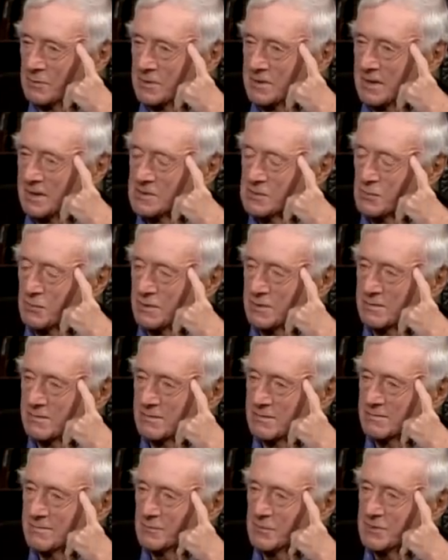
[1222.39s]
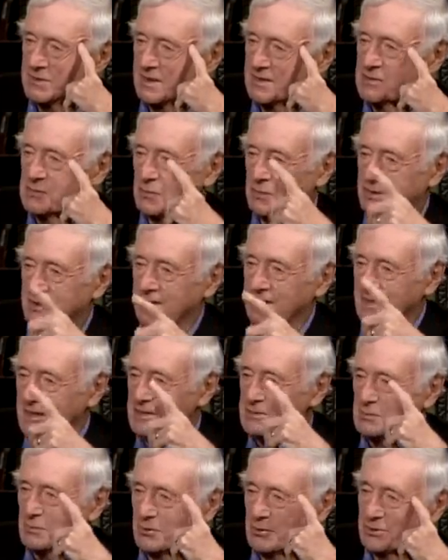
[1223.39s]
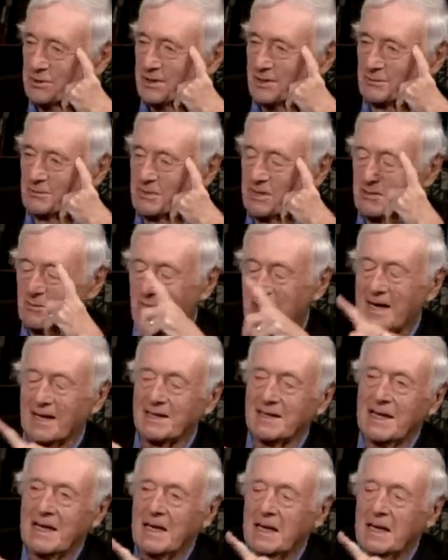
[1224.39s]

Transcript: But that's what the next book can be about.